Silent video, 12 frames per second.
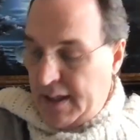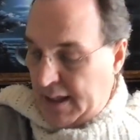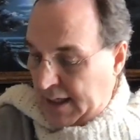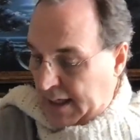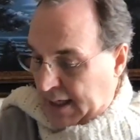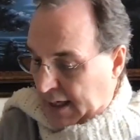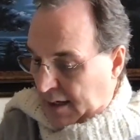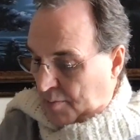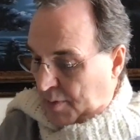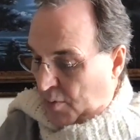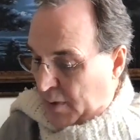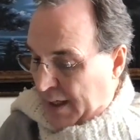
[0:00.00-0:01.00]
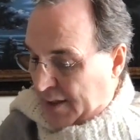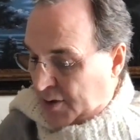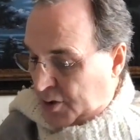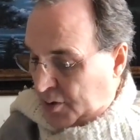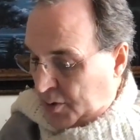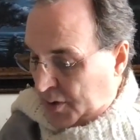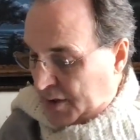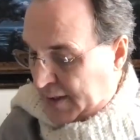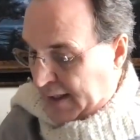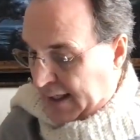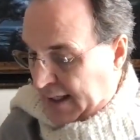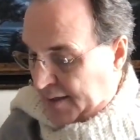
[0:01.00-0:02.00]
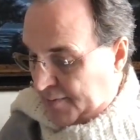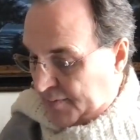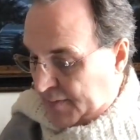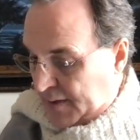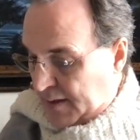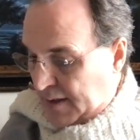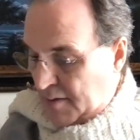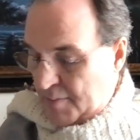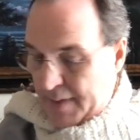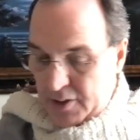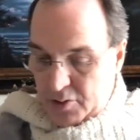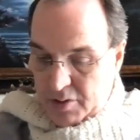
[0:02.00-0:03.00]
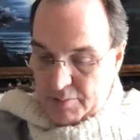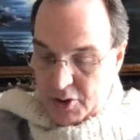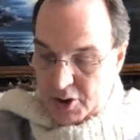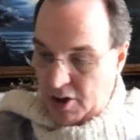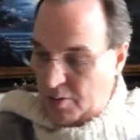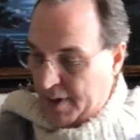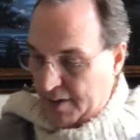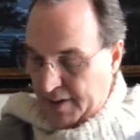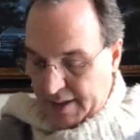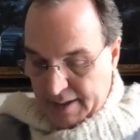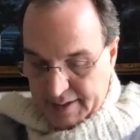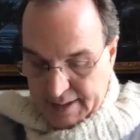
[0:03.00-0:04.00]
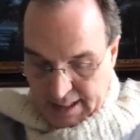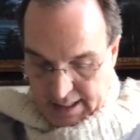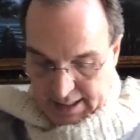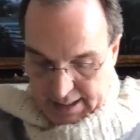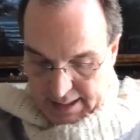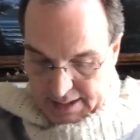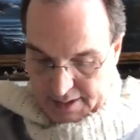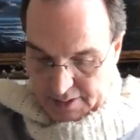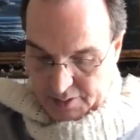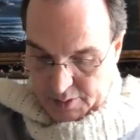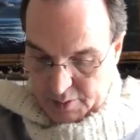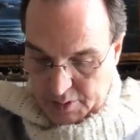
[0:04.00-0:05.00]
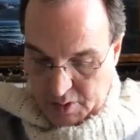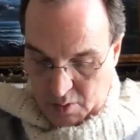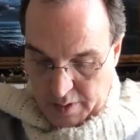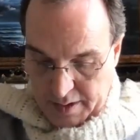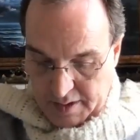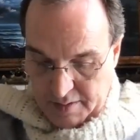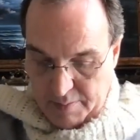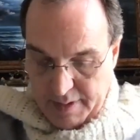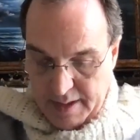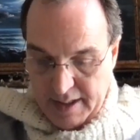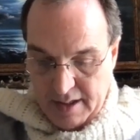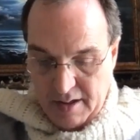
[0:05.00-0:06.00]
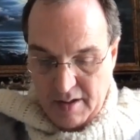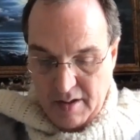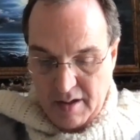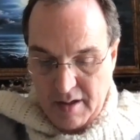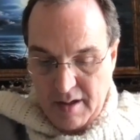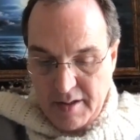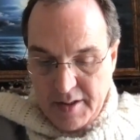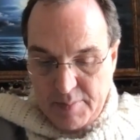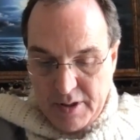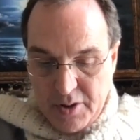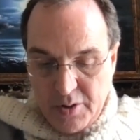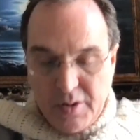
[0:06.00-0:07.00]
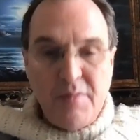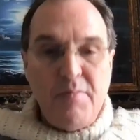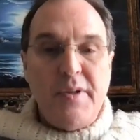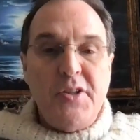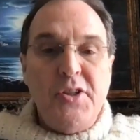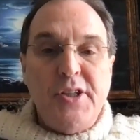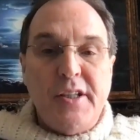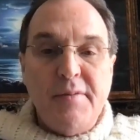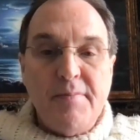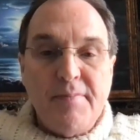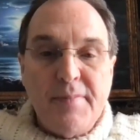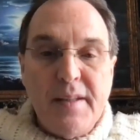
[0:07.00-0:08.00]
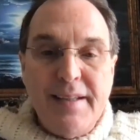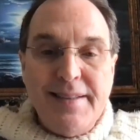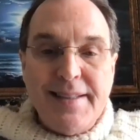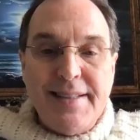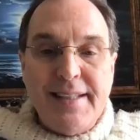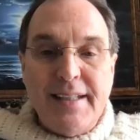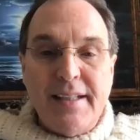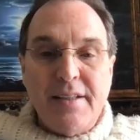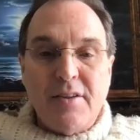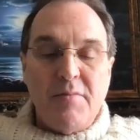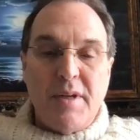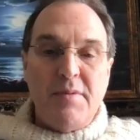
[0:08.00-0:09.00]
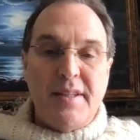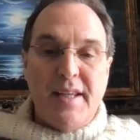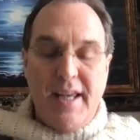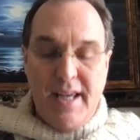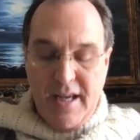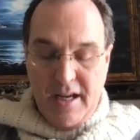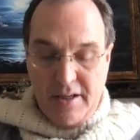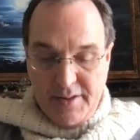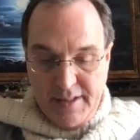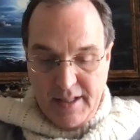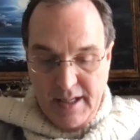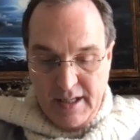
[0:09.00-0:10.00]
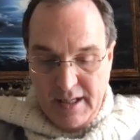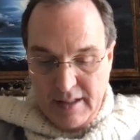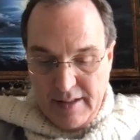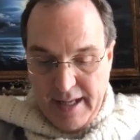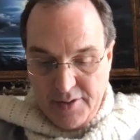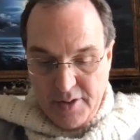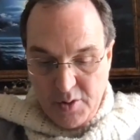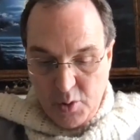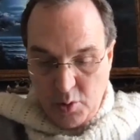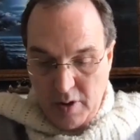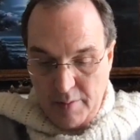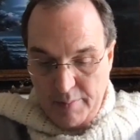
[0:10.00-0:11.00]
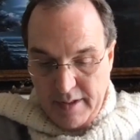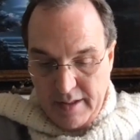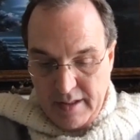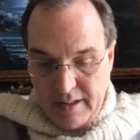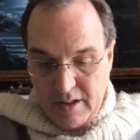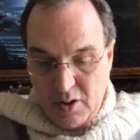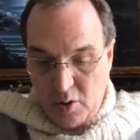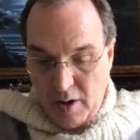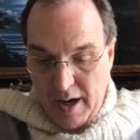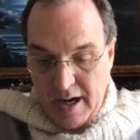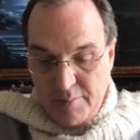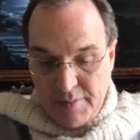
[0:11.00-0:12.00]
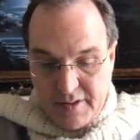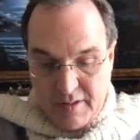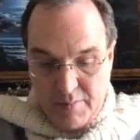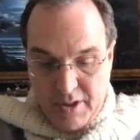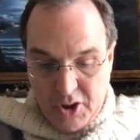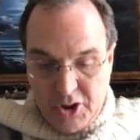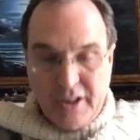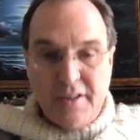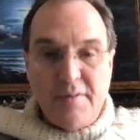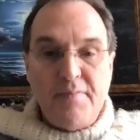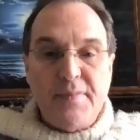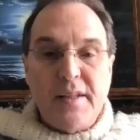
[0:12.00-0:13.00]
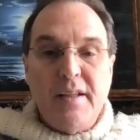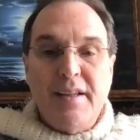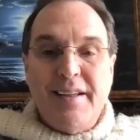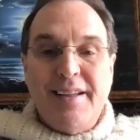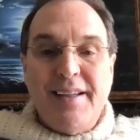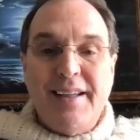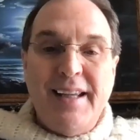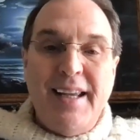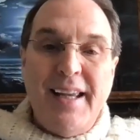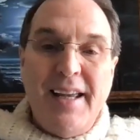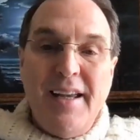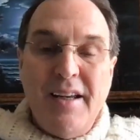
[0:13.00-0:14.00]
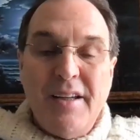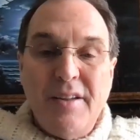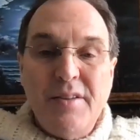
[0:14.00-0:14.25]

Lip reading: anonymously, the vote. But what I do see, and my Trump showed me this, is that there's going to be a special commission in the Senate or maybe the House, like the Trump Crimes Commission,